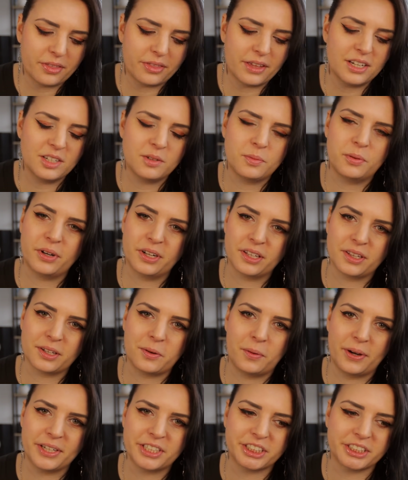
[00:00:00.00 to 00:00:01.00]
think the point of the
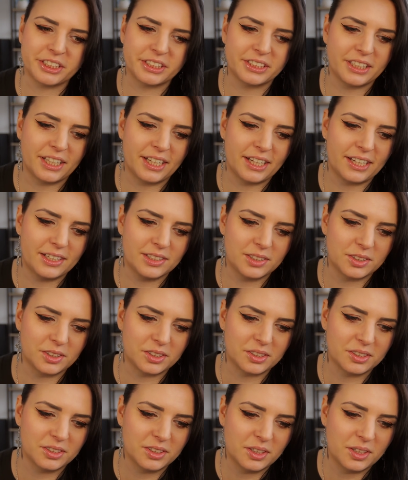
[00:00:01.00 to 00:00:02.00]
question
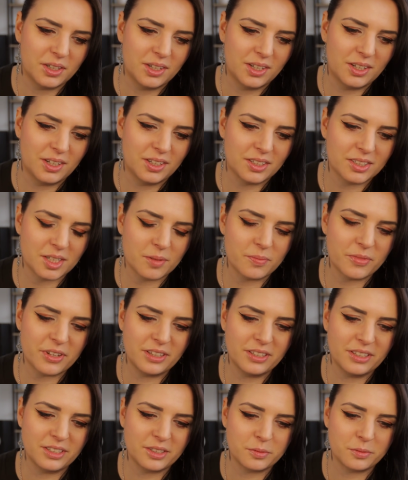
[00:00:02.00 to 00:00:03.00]
is
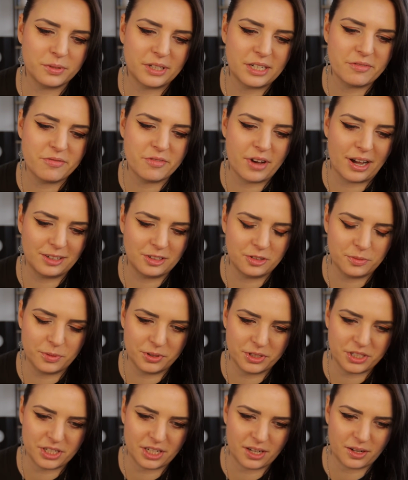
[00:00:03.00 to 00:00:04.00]
something that's really valuable to